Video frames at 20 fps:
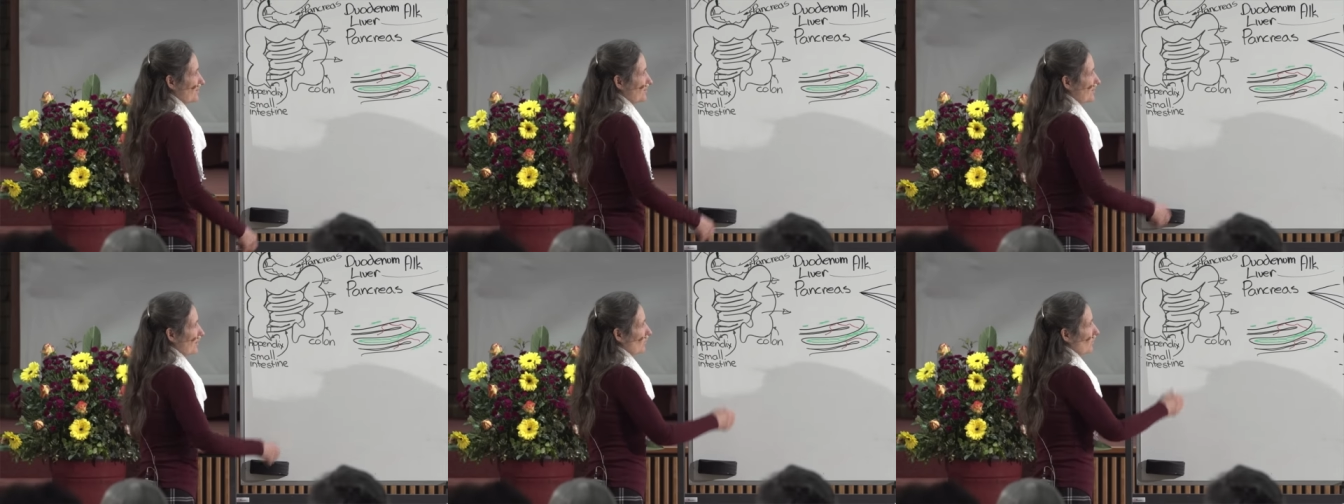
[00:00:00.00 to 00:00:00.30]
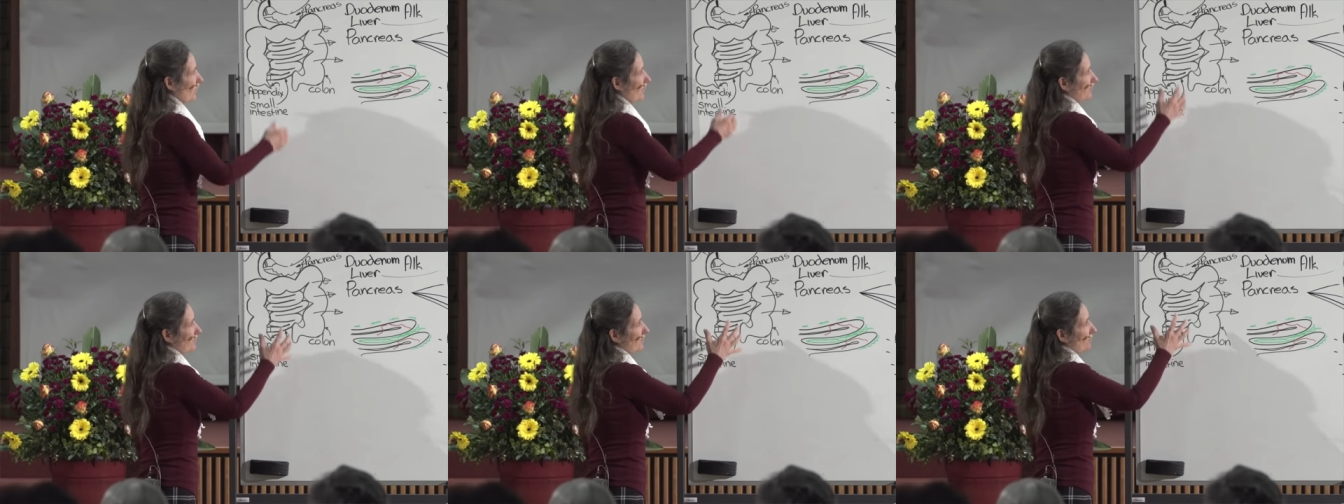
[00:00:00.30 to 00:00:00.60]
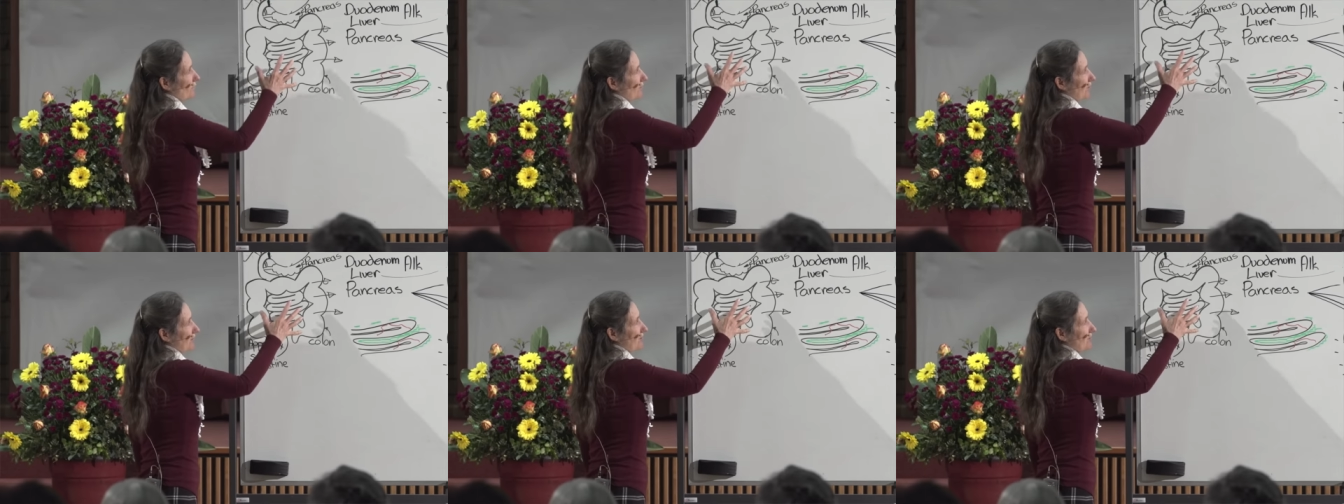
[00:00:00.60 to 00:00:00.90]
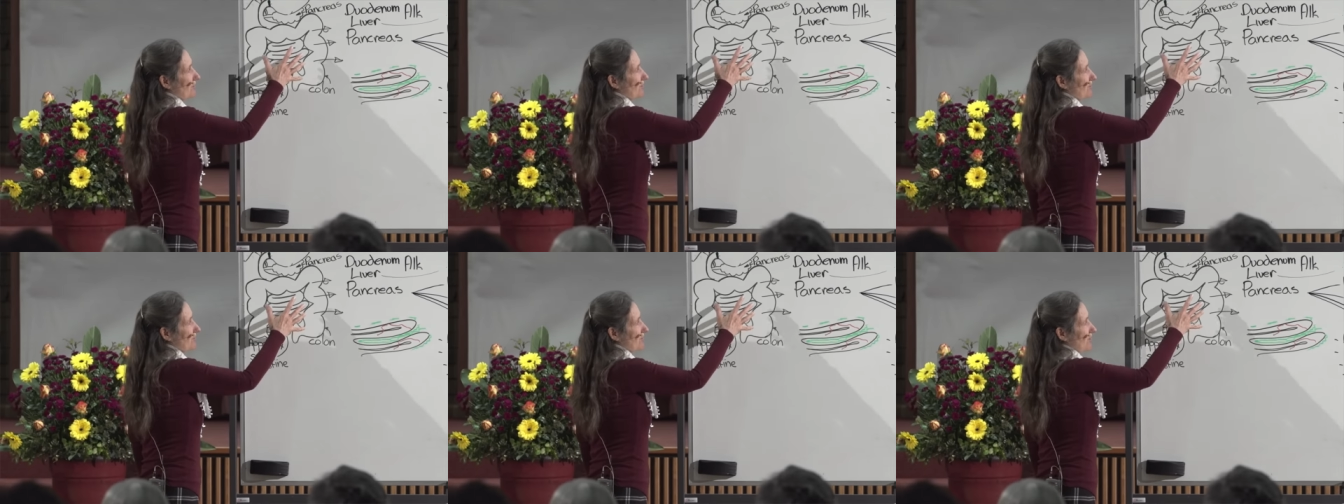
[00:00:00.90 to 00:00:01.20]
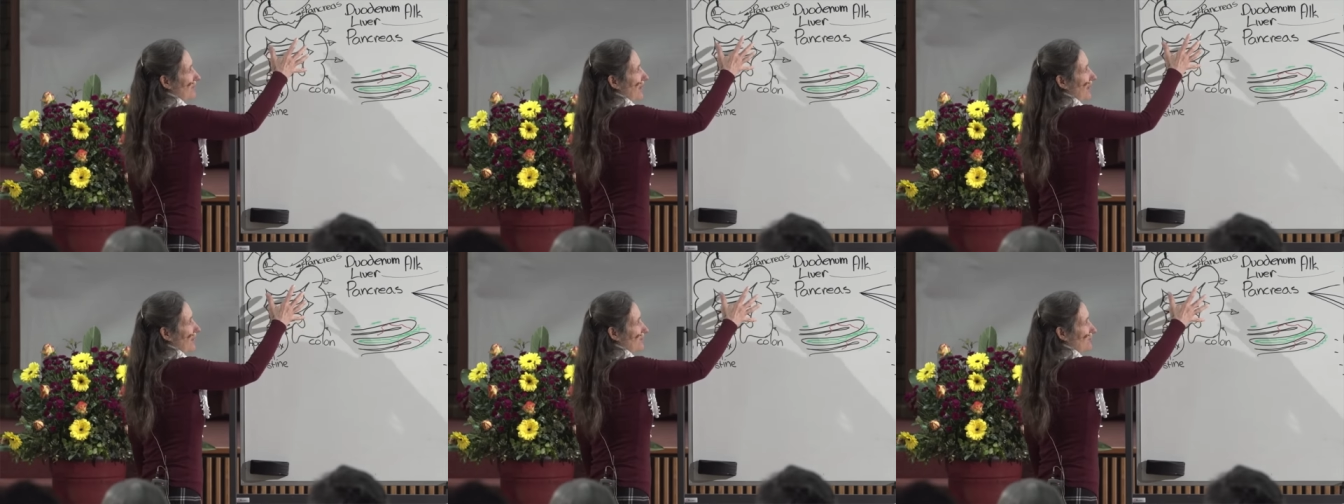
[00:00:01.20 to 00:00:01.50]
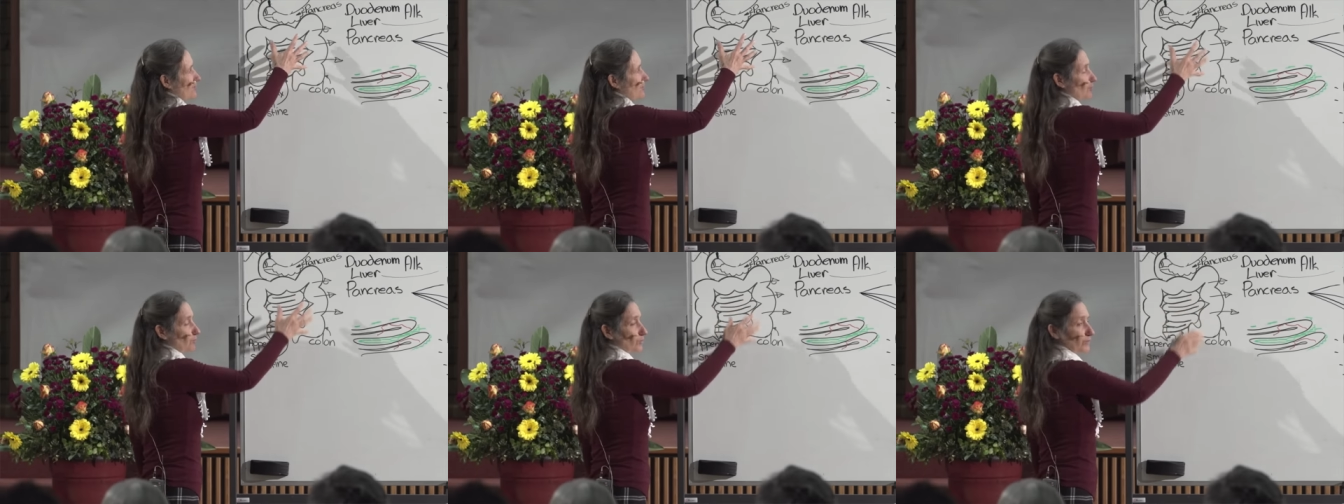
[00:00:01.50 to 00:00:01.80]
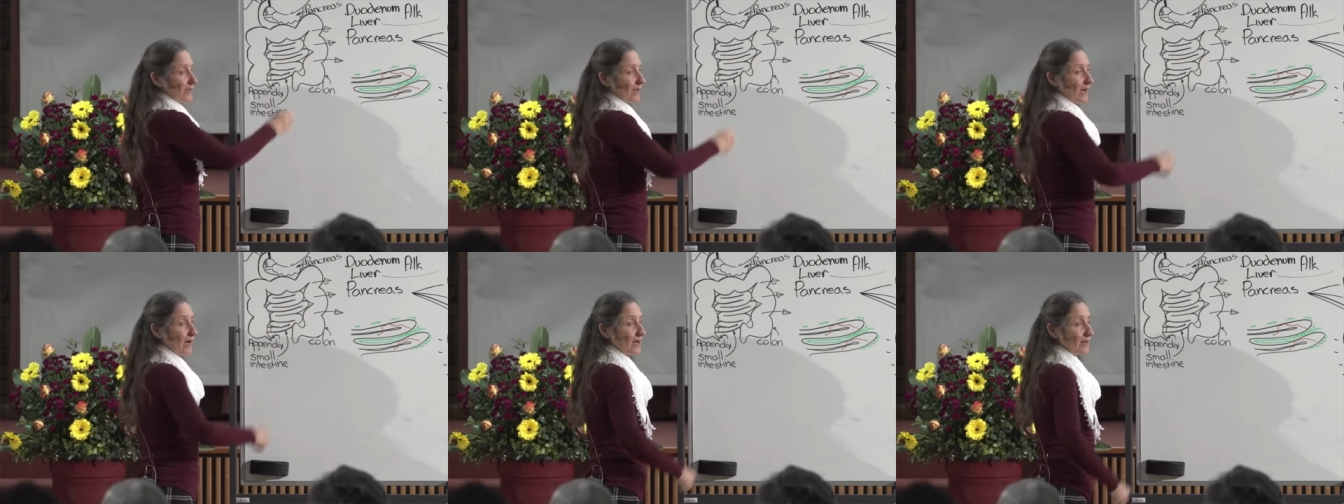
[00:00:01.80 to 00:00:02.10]
So what can we do to make sure
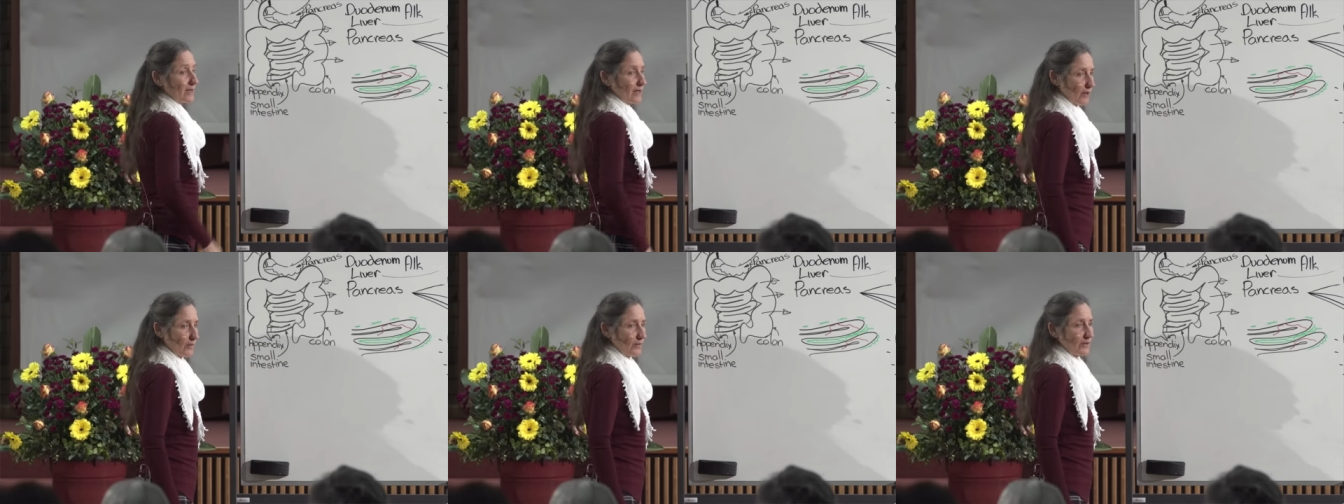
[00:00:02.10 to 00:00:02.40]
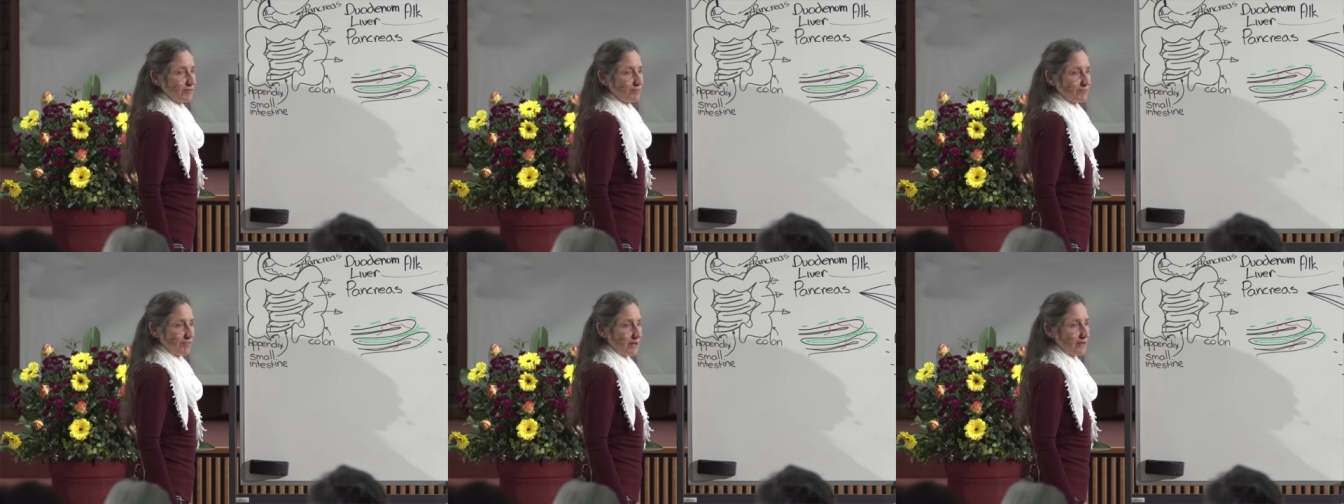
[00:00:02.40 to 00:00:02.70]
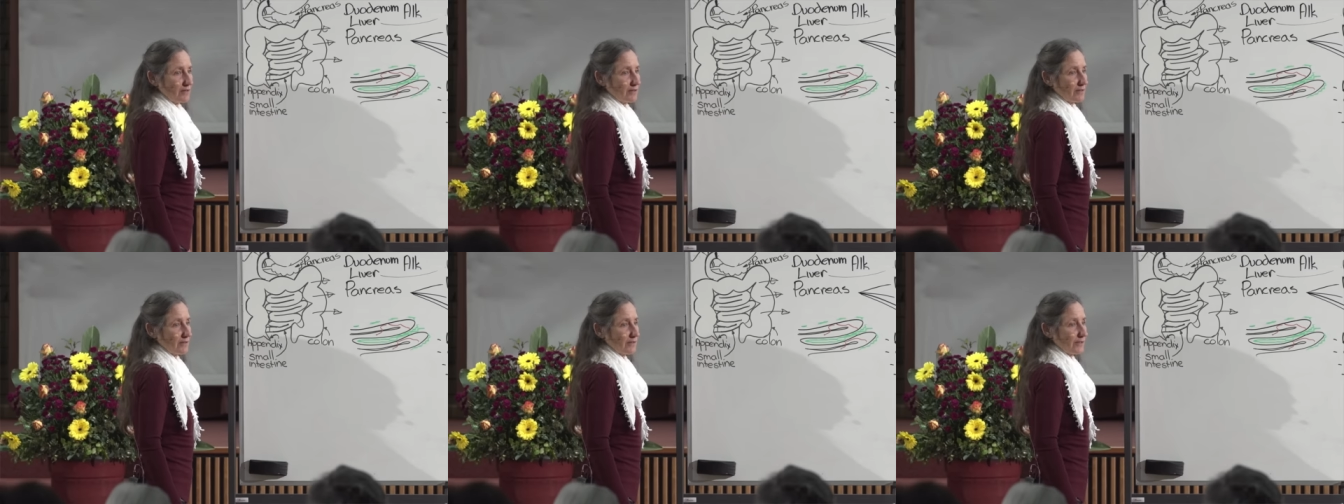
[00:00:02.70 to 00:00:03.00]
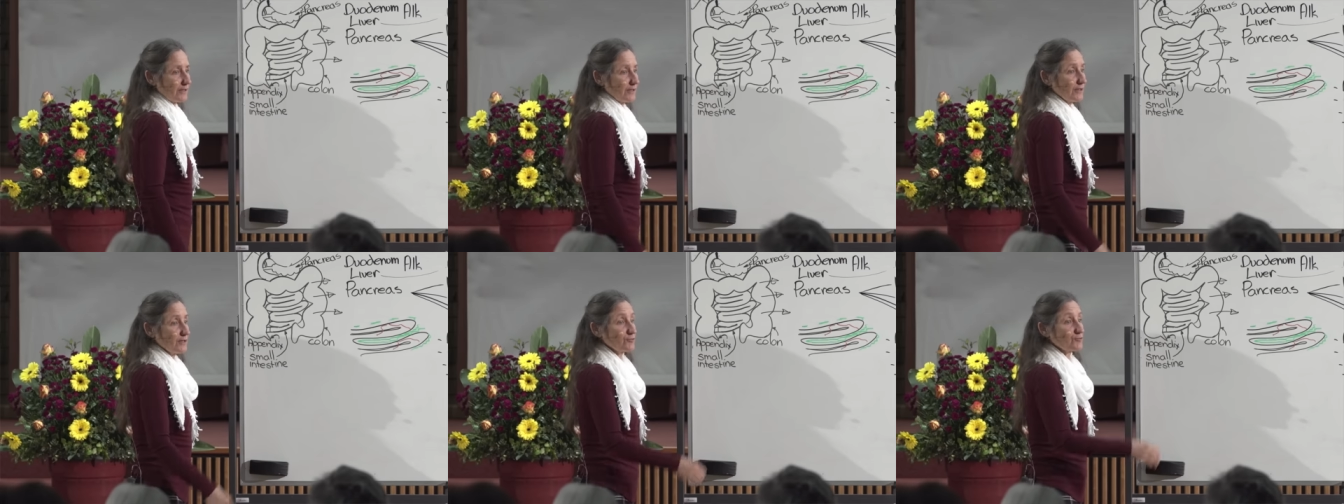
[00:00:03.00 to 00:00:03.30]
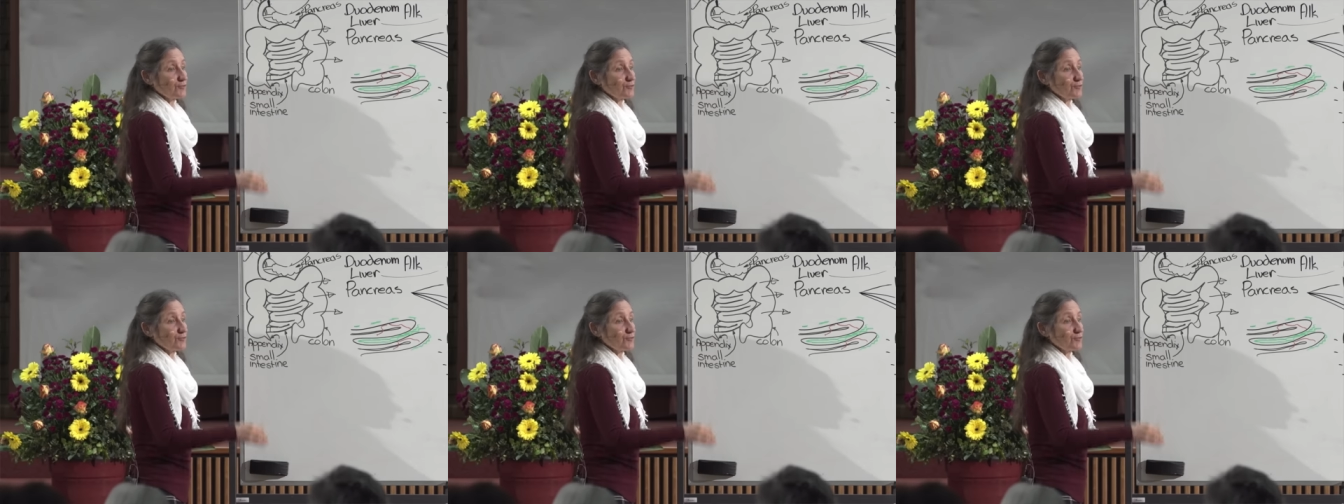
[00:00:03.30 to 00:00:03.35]
we are going regularly?